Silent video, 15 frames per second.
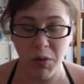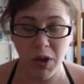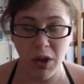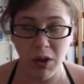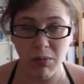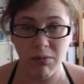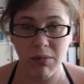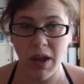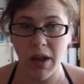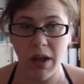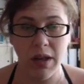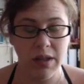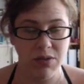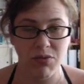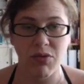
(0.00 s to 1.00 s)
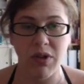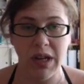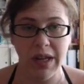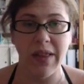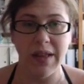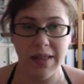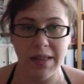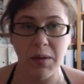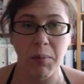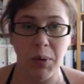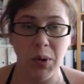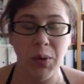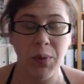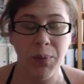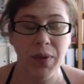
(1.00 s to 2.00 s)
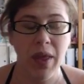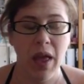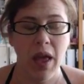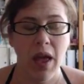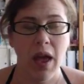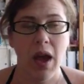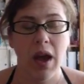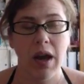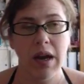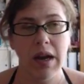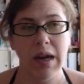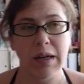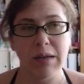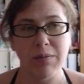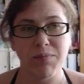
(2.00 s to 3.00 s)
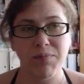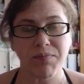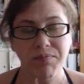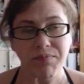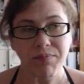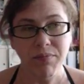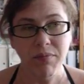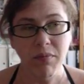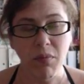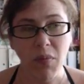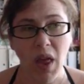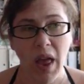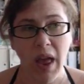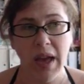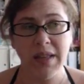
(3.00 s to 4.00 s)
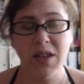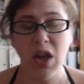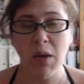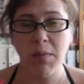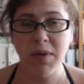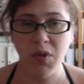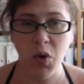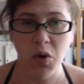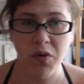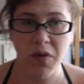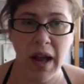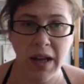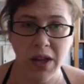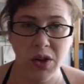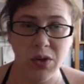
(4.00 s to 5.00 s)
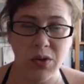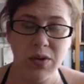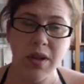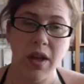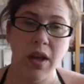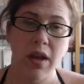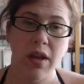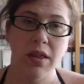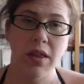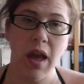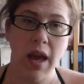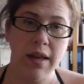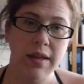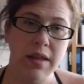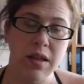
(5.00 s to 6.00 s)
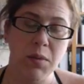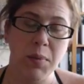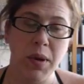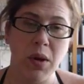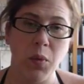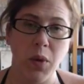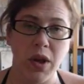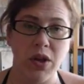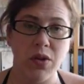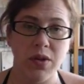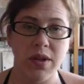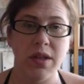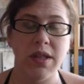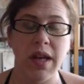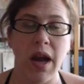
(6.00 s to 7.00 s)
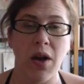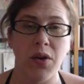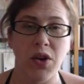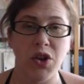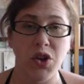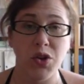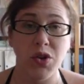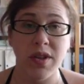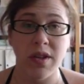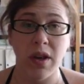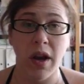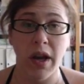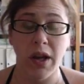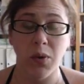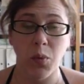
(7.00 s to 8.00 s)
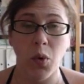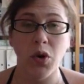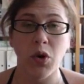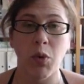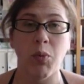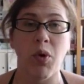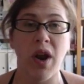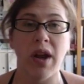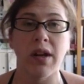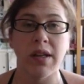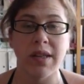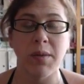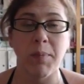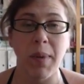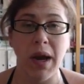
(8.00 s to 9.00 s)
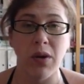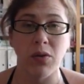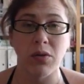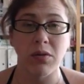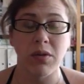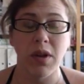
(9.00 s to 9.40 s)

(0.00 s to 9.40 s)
you. It's really that simple. In terms of core values, that's the bit where you sit down and you decide what your brand is about.